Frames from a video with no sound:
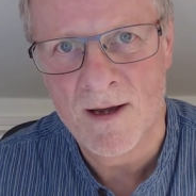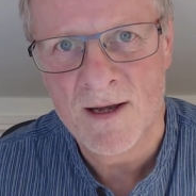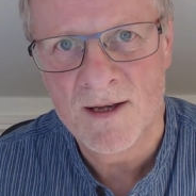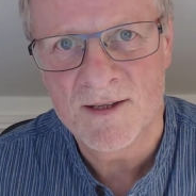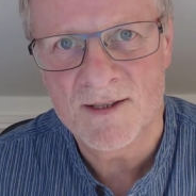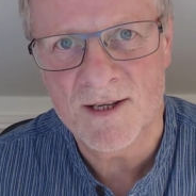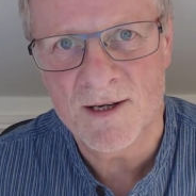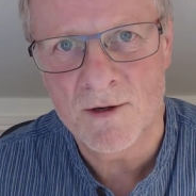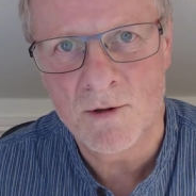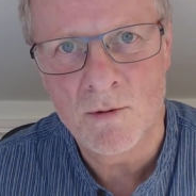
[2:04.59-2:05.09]

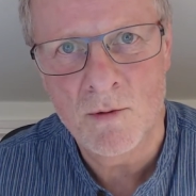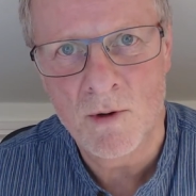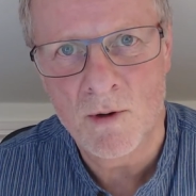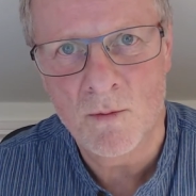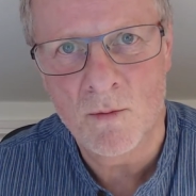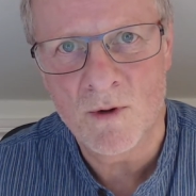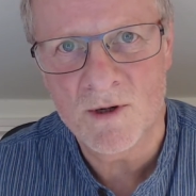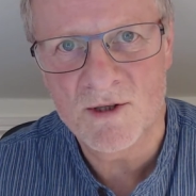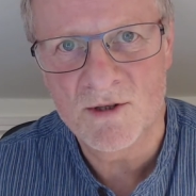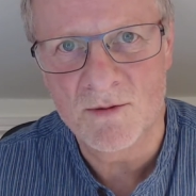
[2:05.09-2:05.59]
So
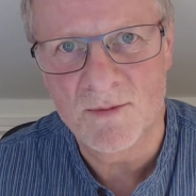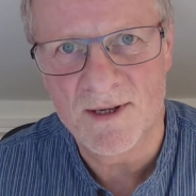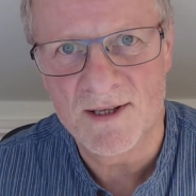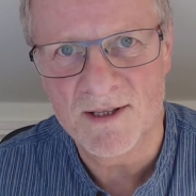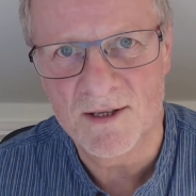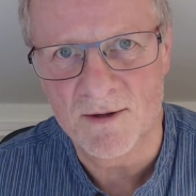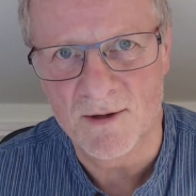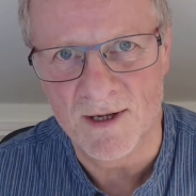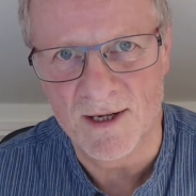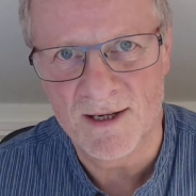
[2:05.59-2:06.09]
what you'll be
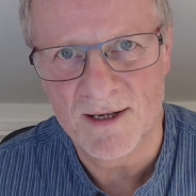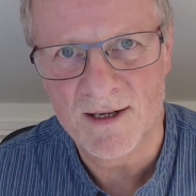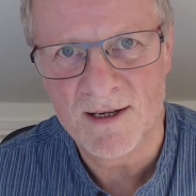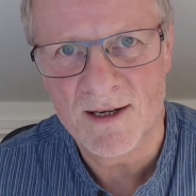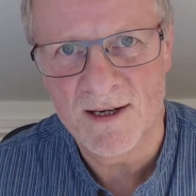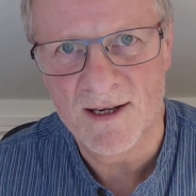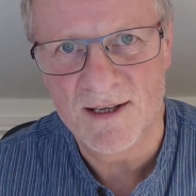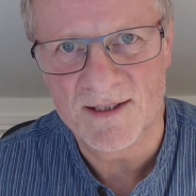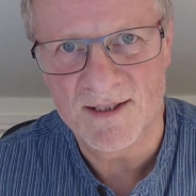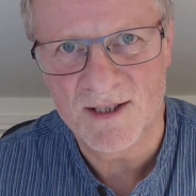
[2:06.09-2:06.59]
doing
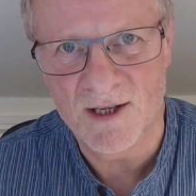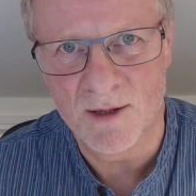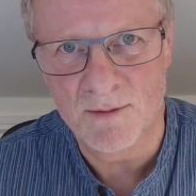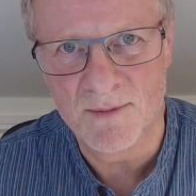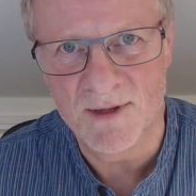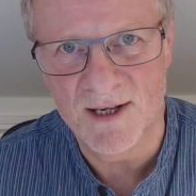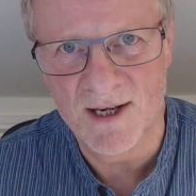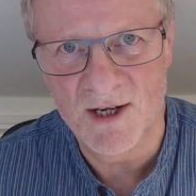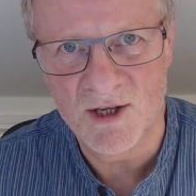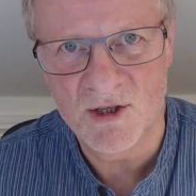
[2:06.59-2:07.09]
is a
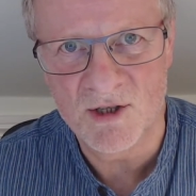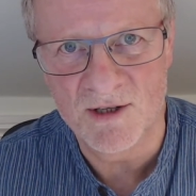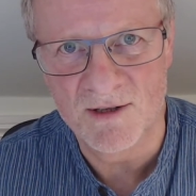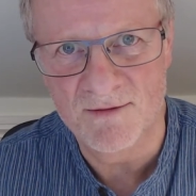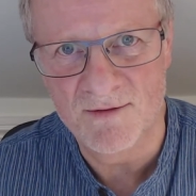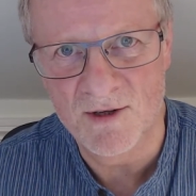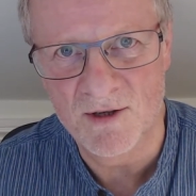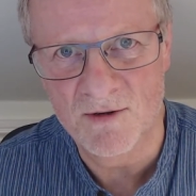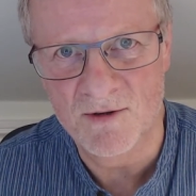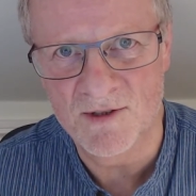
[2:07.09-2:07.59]
combination of
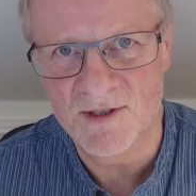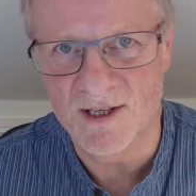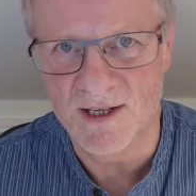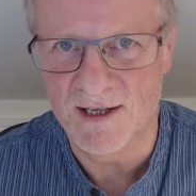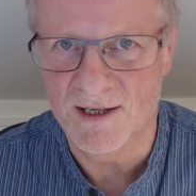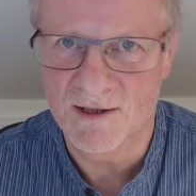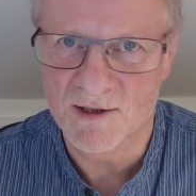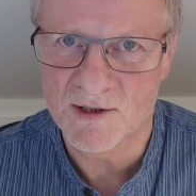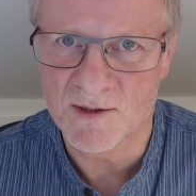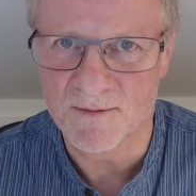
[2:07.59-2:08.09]

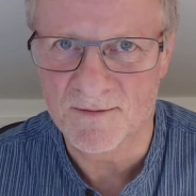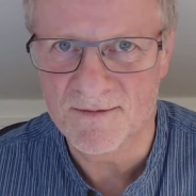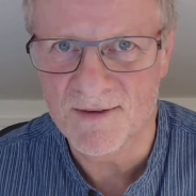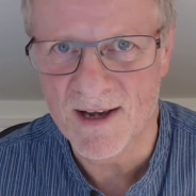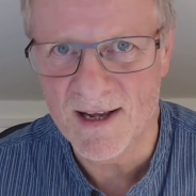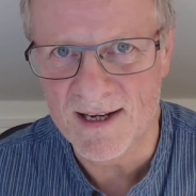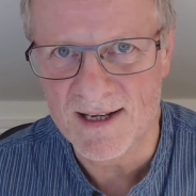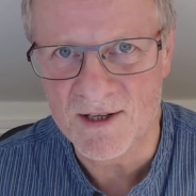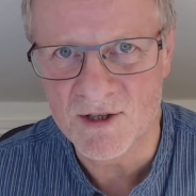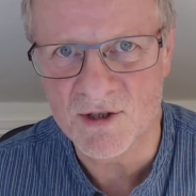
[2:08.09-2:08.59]
using some
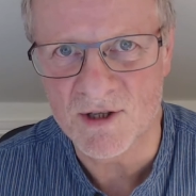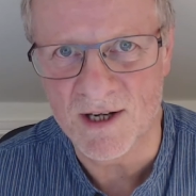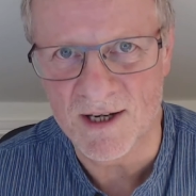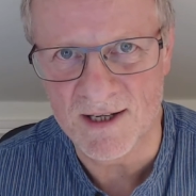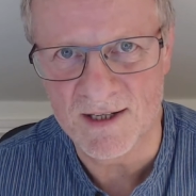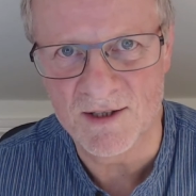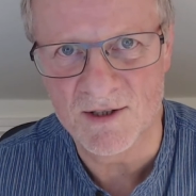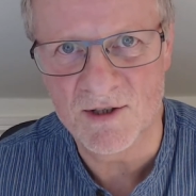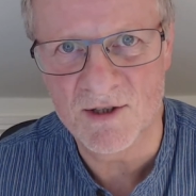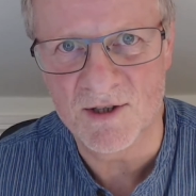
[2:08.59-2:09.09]
fairly
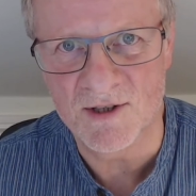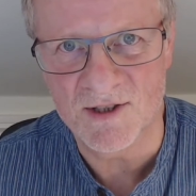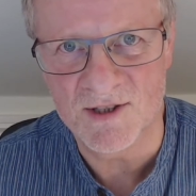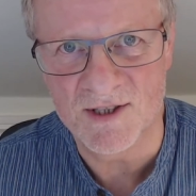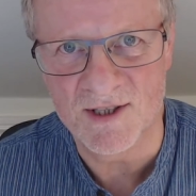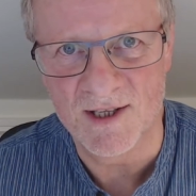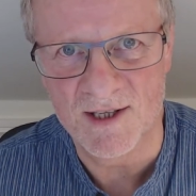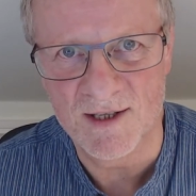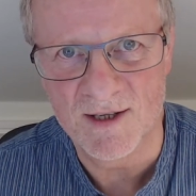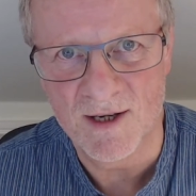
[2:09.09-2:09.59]
tried and
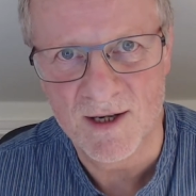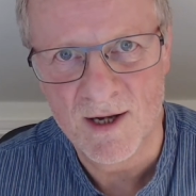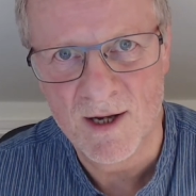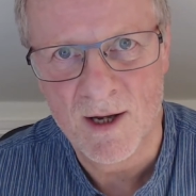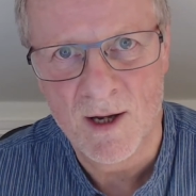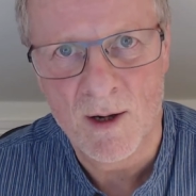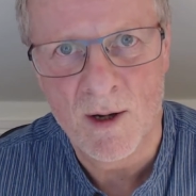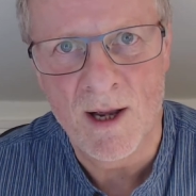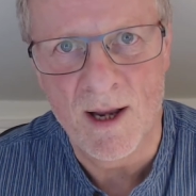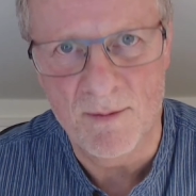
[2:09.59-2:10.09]
trusted
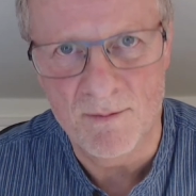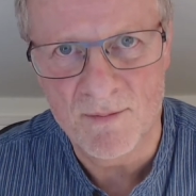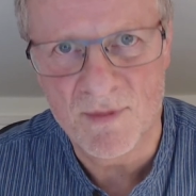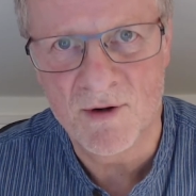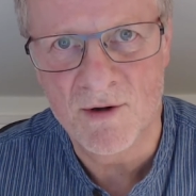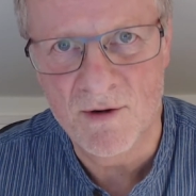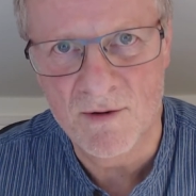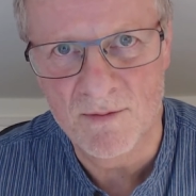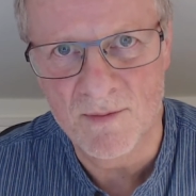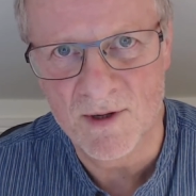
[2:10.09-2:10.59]

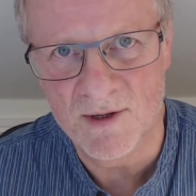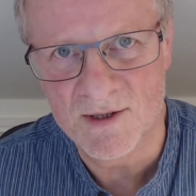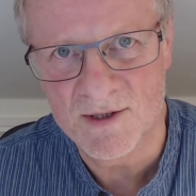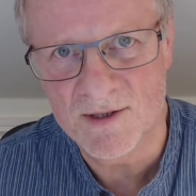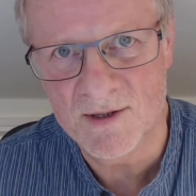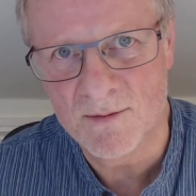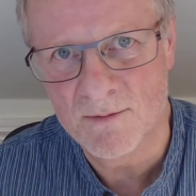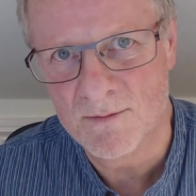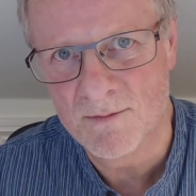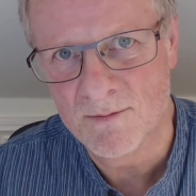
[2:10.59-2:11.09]
improvement
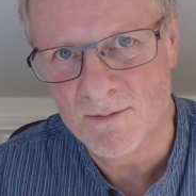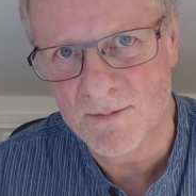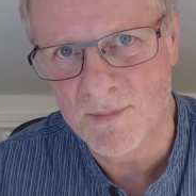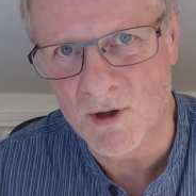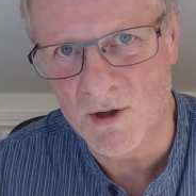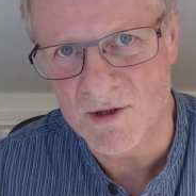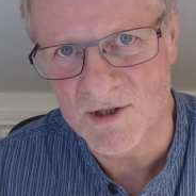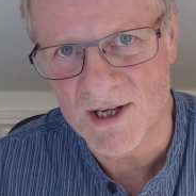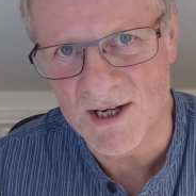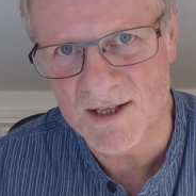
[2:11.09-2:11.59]

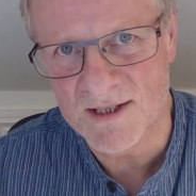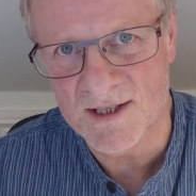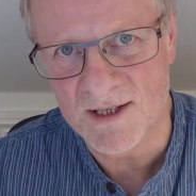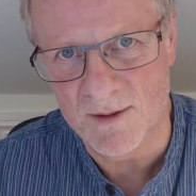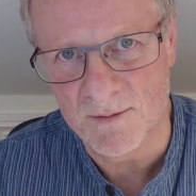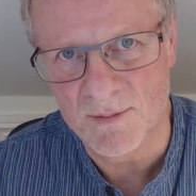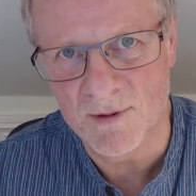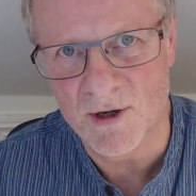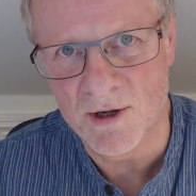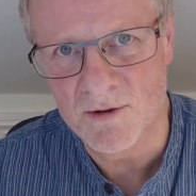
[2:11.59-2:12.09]
project
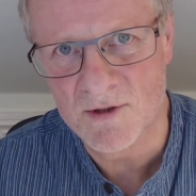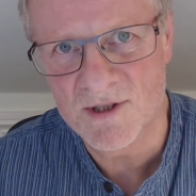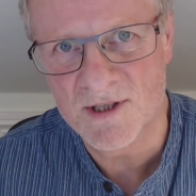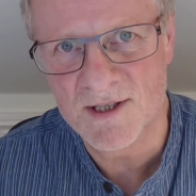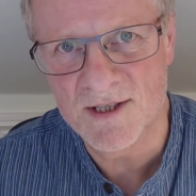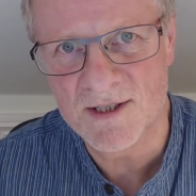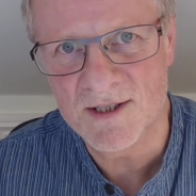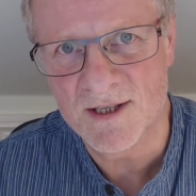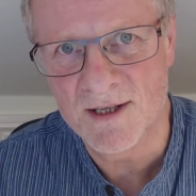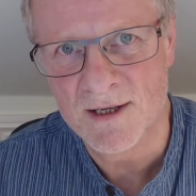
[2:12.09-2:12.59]

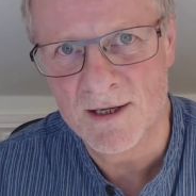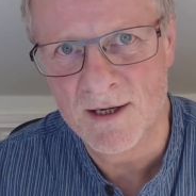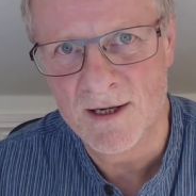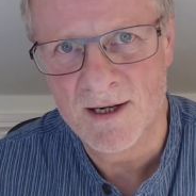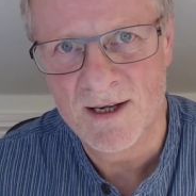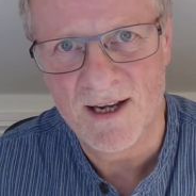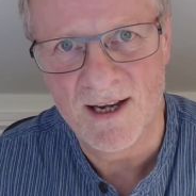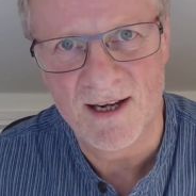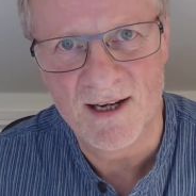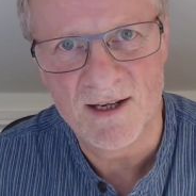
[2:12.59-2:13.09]
approaches,
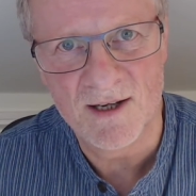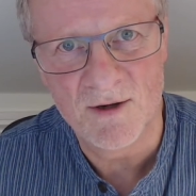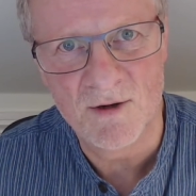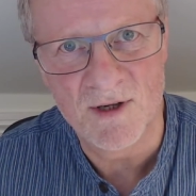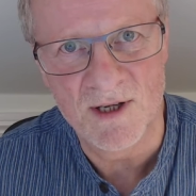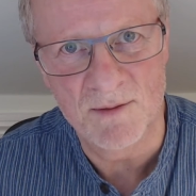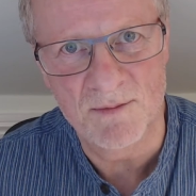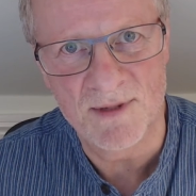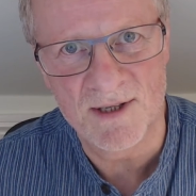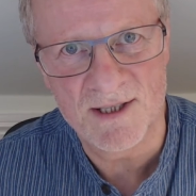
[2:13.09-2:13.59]

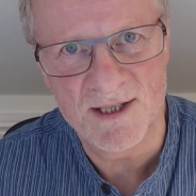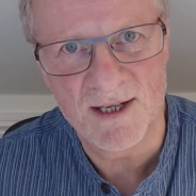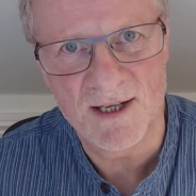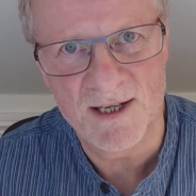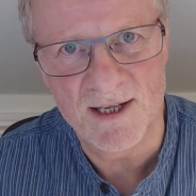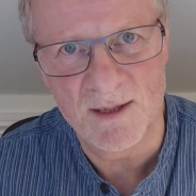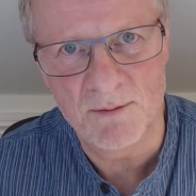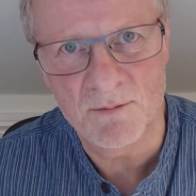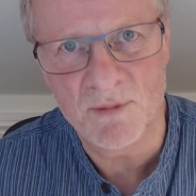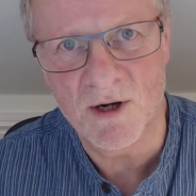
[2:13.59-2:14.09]
including
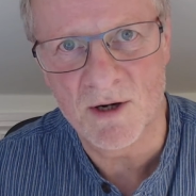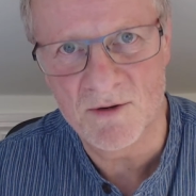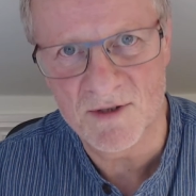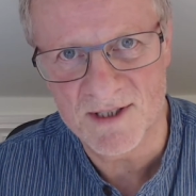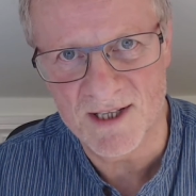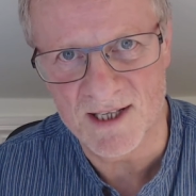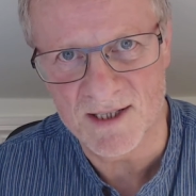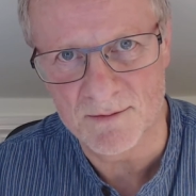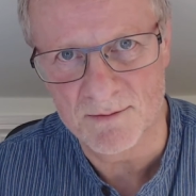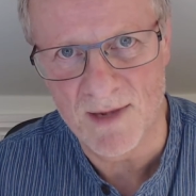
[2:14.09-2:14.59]
particularly
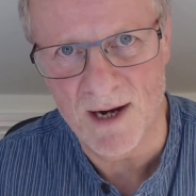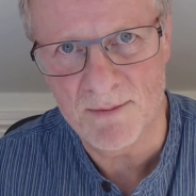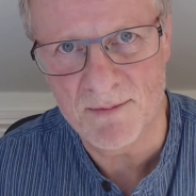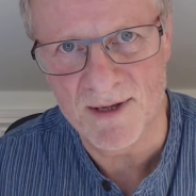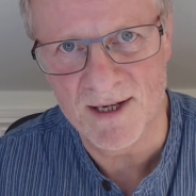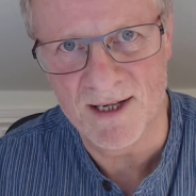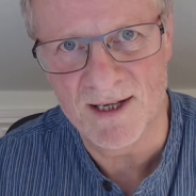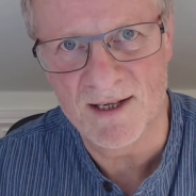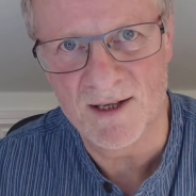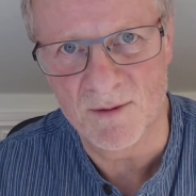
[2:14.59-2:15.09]
process
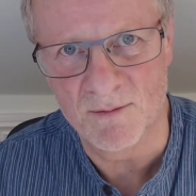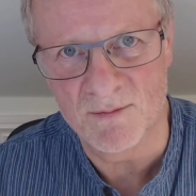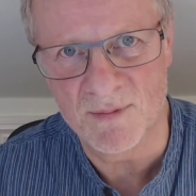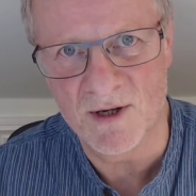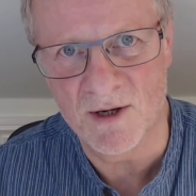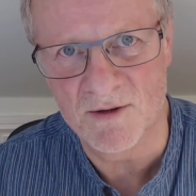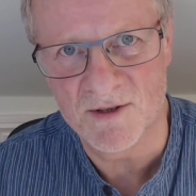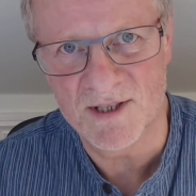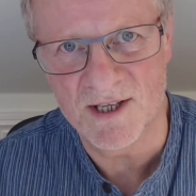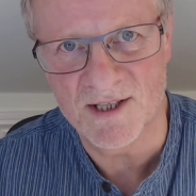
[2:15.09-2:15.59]
mapping and
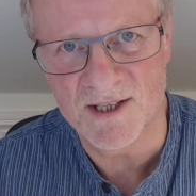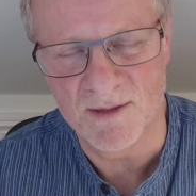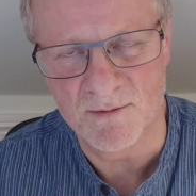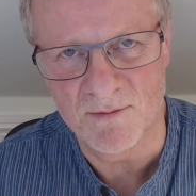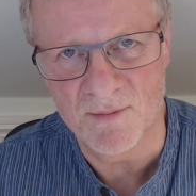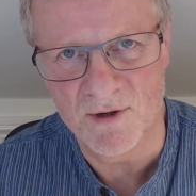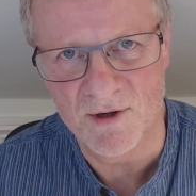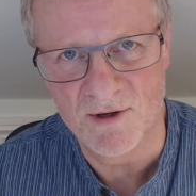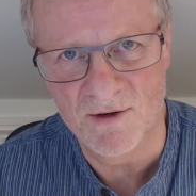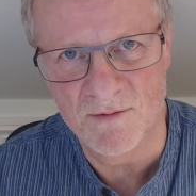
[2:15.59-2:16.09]
process
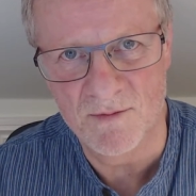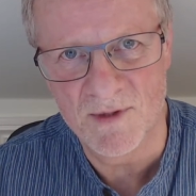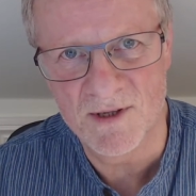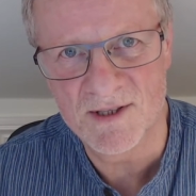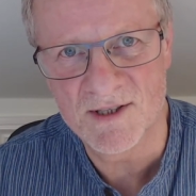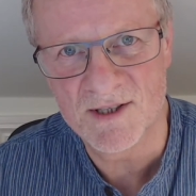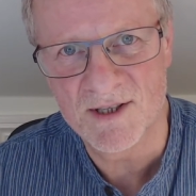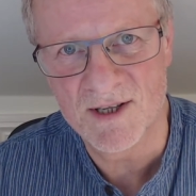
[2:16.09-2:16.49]
improvement.